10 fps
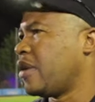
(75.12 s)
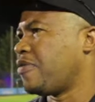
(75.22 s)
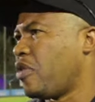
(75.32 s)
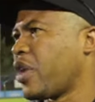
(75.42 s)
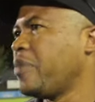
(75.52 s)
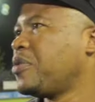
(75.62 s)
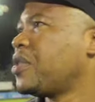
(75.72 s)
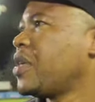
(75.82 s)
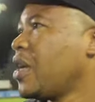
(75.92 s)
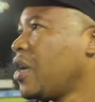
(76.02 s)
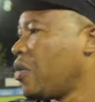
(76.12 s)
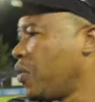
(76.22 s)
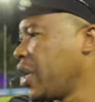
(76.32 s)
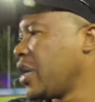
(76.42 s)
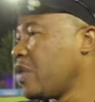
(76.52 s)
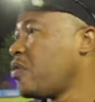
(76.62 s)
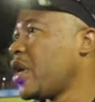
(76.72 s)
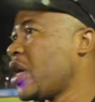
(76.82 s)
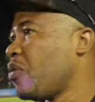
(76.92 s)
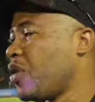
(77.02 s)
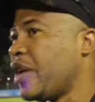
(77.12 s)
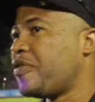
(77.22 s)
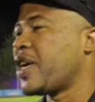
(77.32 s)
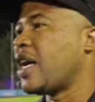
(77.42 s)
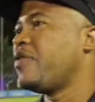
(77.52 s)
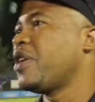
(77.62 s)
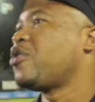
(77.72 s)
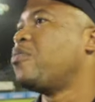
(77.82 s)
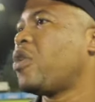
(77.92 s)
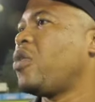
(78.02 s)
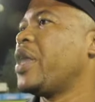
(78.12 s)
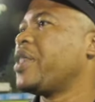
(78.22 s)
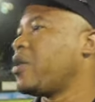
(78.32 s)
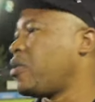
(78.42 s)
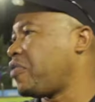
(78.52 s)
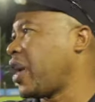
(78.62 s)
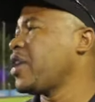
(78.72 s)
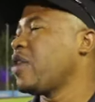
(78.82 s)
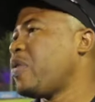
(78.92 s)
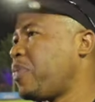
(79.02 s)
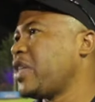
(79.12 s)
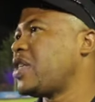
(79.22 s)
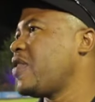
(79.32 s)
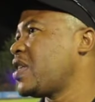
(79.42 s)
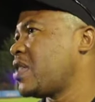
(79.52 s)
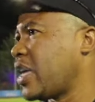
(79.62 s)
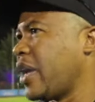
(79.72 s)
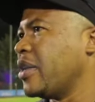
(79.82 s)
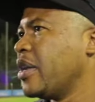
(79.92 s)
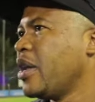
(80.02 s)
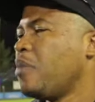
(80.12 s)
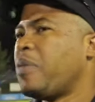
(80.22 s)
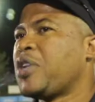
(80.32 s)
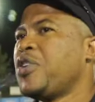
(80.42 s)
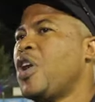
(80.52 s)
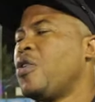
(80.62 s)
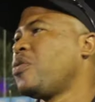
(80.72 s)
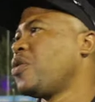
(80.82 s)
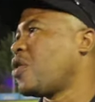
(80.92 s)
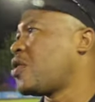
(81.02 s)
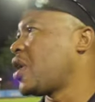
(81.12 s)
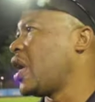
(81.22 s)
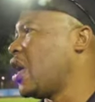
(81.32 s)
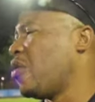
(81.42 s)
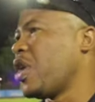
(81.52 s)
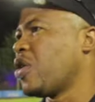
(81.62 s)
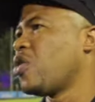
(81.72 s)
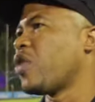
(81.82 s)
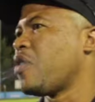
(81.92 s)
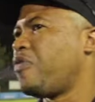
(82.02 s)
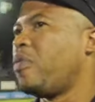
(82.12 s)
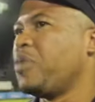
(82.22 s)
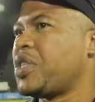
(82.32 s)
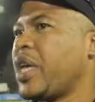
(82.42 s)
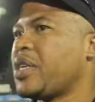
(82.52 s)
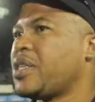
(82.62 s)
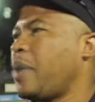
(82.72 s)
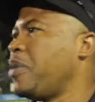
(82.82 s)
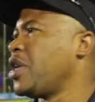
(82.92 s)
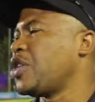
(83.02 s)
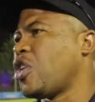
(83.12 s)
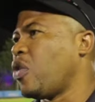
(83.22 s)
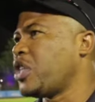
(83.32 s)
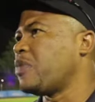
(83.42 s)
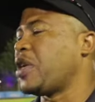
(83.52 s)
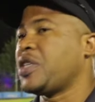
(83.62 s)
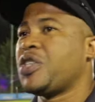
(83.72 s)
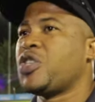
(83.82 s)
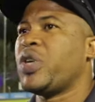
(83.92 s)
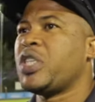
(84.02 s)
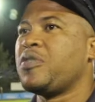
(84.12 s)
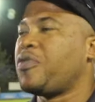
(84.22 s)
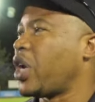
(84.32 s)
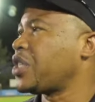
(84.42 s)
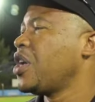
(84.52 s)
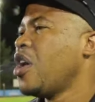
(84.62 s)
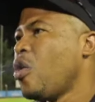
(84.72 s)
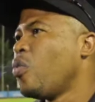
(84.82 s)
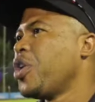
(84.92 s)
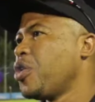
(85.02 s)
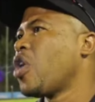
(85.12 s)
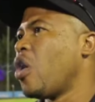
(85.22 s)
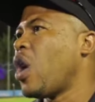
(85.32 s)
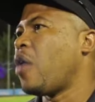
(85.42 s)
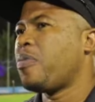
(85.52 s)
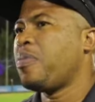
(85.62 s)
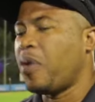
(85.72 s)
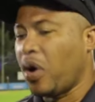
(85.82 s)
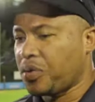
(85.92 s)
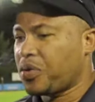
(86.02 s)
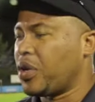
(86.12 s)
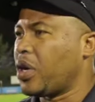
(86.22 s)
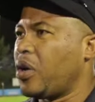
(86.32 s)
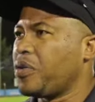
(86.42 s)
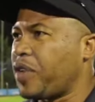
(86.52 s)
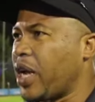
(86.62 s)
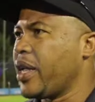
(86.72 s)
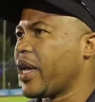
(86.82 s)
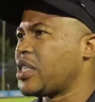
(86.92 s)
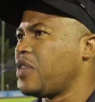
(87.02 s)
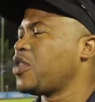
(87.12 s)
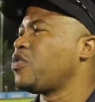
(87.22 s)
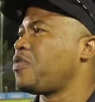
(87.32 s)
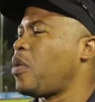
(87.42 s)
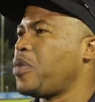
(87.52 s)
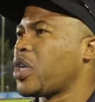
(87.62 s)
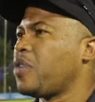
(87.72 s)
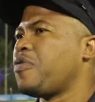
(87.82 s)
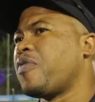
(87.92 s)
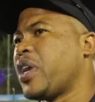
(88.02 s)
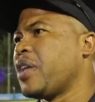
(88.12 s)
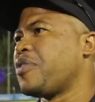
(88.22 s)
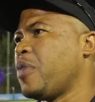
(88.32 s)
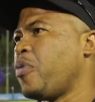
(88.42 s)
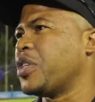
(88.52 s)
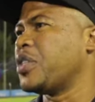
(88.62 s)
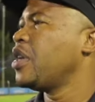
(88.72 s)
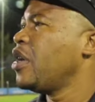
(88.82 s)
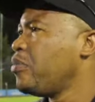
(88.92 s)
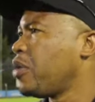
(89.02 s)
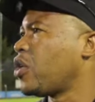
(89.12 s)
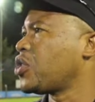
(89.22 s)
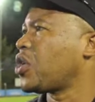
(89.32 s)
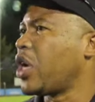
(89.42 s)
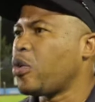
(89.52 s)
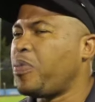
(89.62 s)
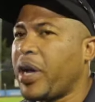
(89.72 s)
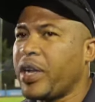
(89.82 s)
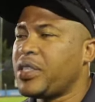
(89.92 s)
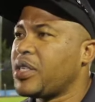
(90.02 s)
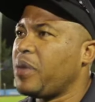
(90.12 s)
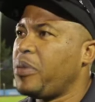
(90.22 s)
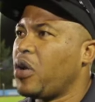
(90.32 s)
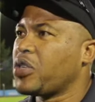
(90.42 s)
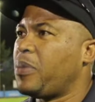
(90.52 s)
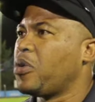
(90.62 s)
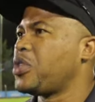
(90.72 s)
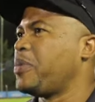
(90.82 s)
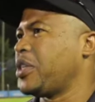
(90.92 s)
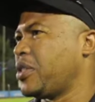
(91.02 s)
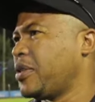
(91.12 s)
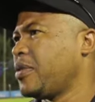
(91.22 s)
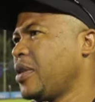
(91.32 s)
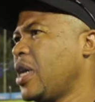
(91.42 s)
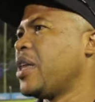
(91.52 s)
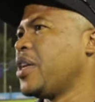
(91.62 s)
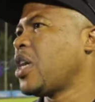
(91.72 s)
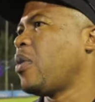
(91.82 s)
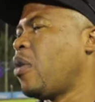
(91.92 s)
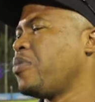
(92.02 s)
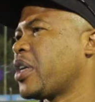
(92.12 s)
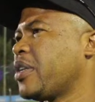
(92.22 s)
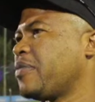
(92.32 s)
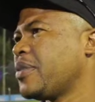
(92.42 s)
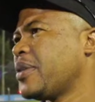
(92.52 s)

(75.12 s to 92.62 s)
4 games. We will have recovery tomorrow, and then on Friday we play 7 weeks again. But you know, look, we are not looking for mistakes. I mean, it's always a pressure situation for us. We need to go out on Friday against 7 weeks with the objective of getting 3 points, because Orlando Pirates belongs amongst the best, and that is our objective.